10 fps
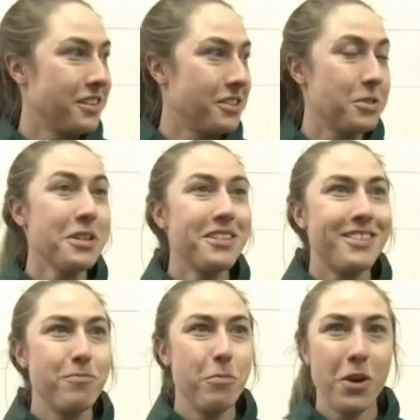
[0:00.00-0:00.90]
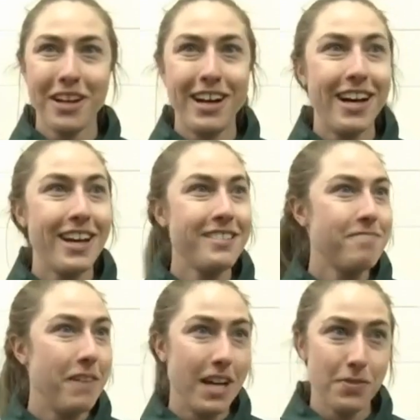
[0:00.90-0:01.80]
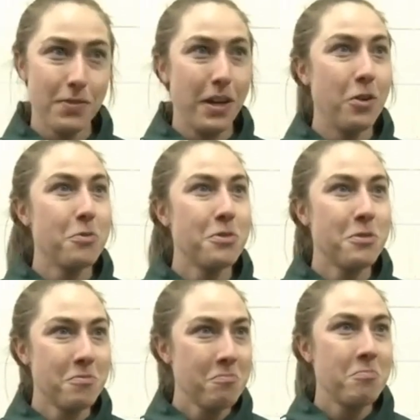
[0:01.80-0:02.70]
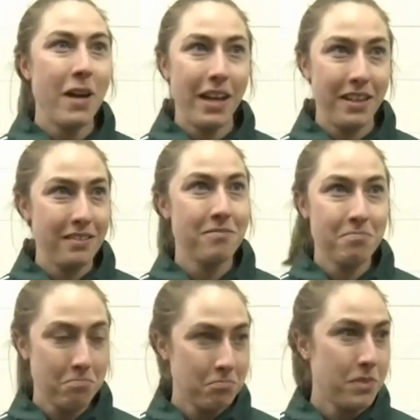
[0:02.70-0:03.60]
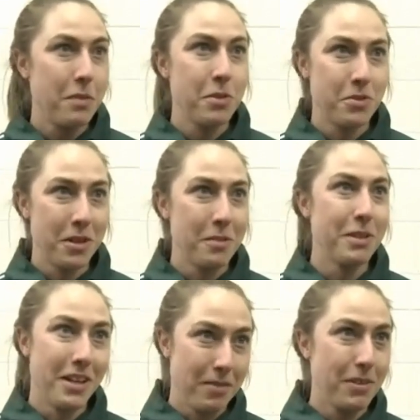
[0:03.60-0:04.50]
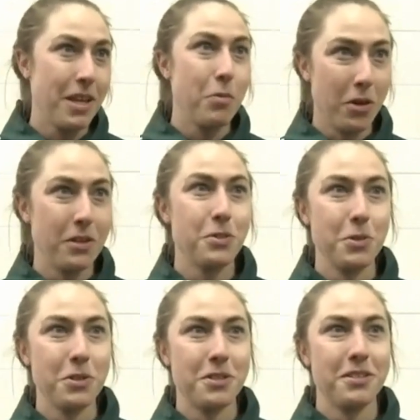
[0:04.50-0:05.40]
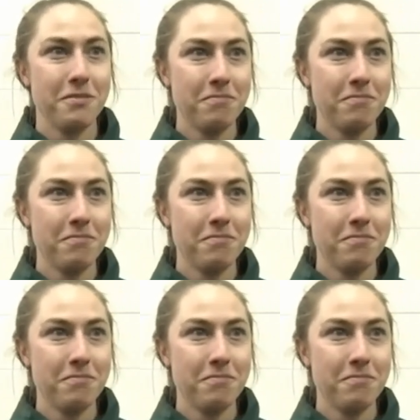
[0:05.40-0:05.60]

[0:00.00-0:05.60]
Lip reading: You can do it. Work hard, ask for help, and keep the dream alive. Keep working towards it.